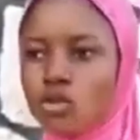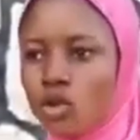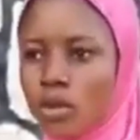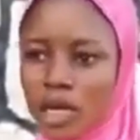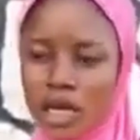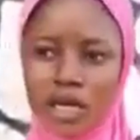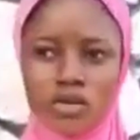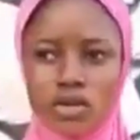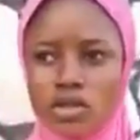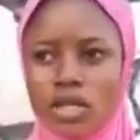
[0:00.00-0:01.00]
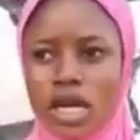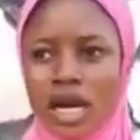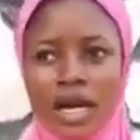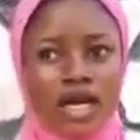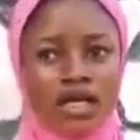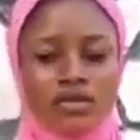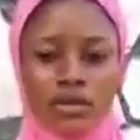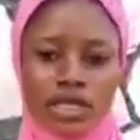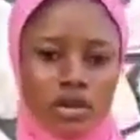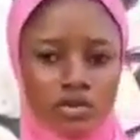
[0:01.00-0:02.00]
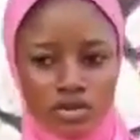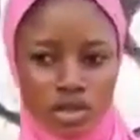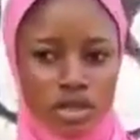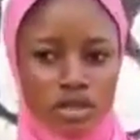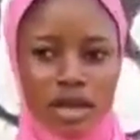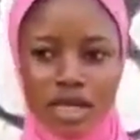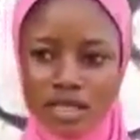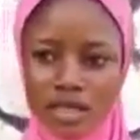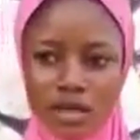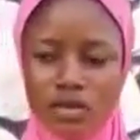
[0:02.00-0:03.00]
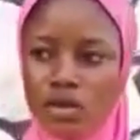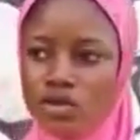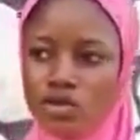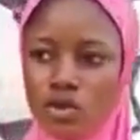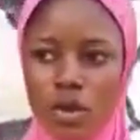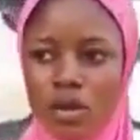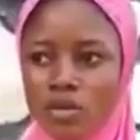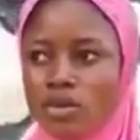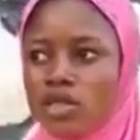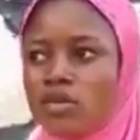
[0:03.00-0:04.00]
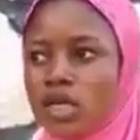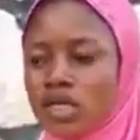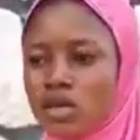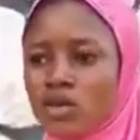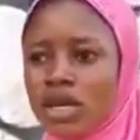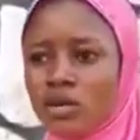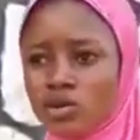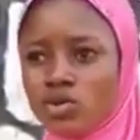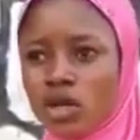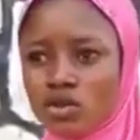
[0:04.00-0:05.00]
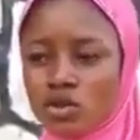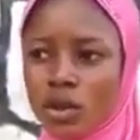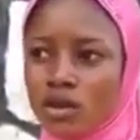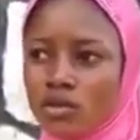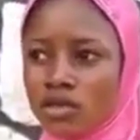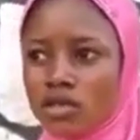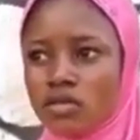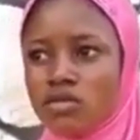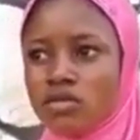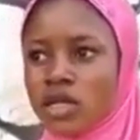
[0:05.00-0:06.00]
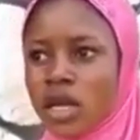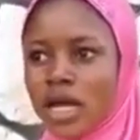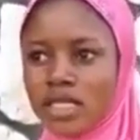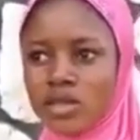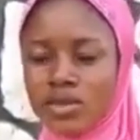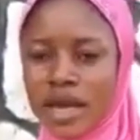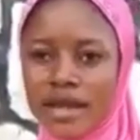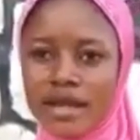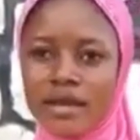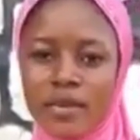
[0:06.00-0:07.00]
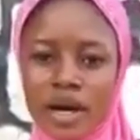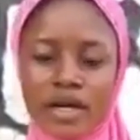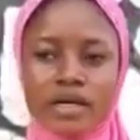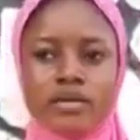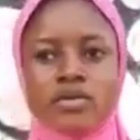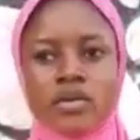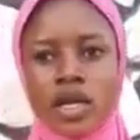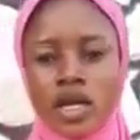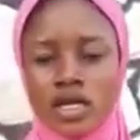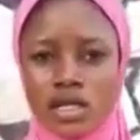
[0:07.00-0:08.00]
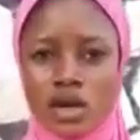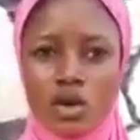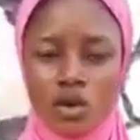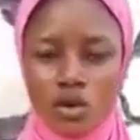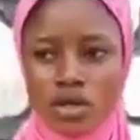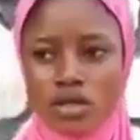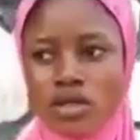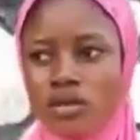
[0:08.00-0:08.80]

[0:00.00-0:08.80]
Well, but if this is true, guys, what do you think about it? And how would you say